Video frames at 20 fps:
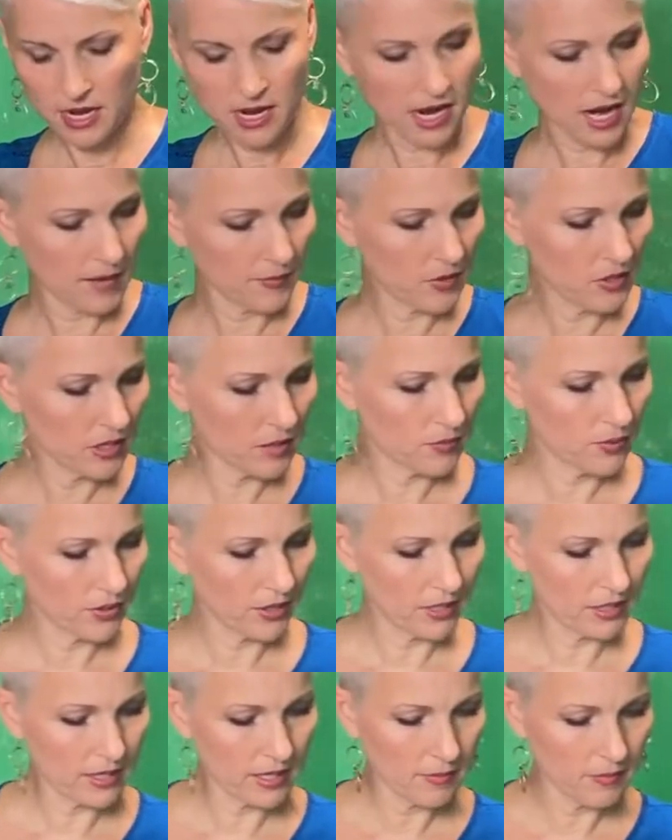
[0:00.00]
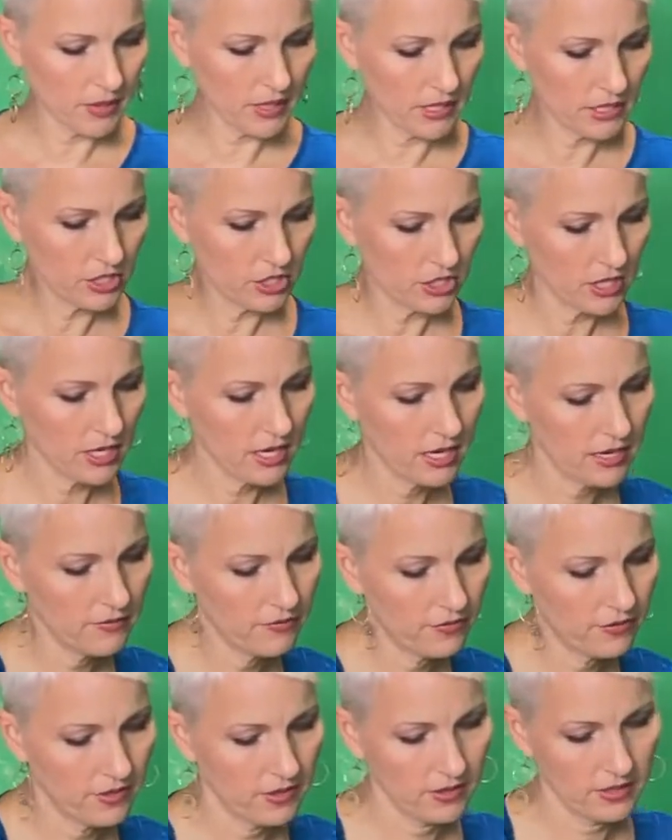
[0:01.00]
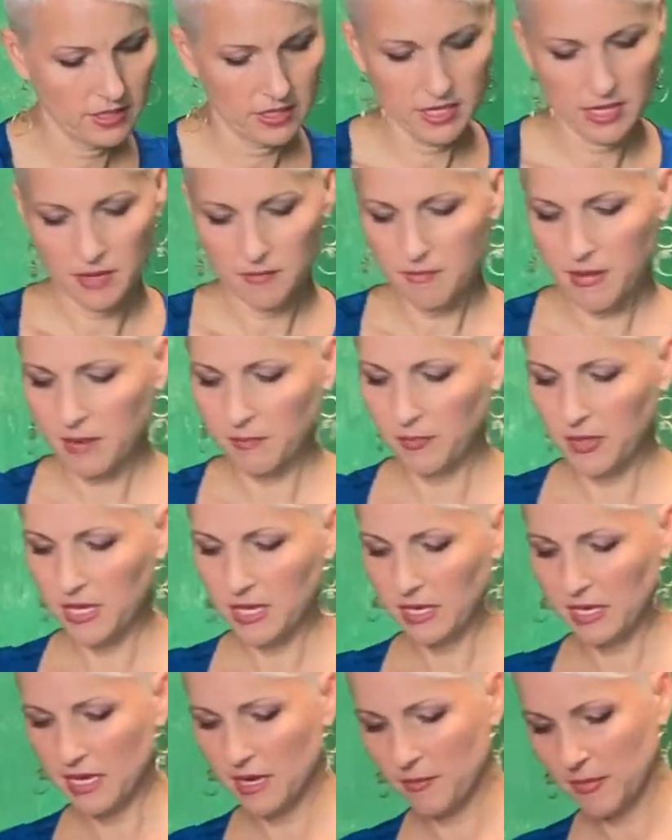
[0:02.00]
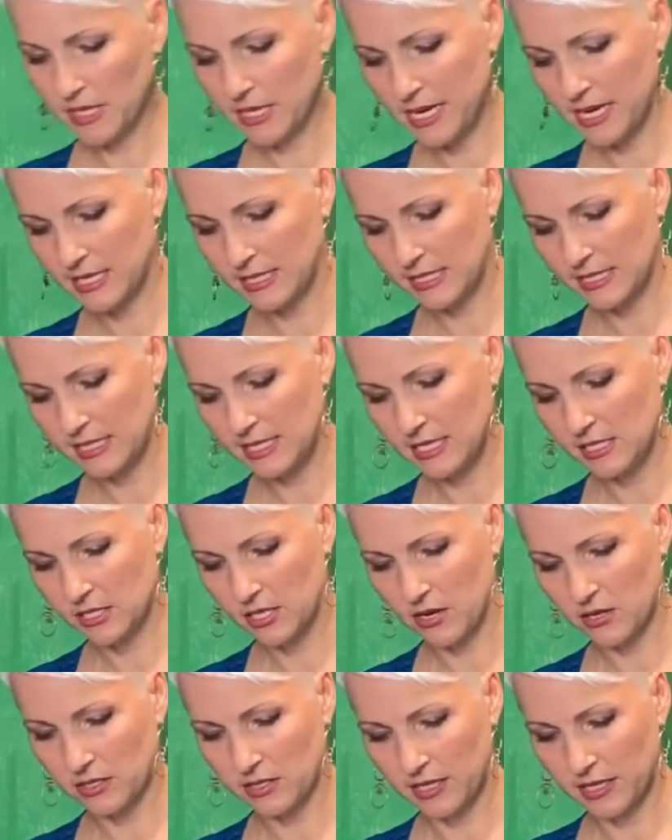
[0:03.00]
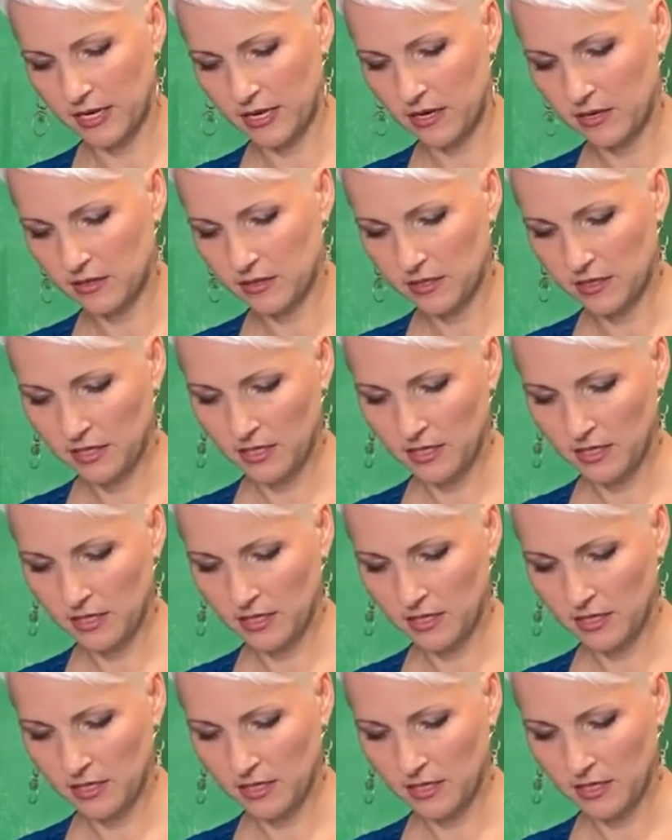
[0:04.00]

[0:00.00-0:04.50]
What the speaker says: I'm gonna put a pinch of my pink Himalayan sea salt in there,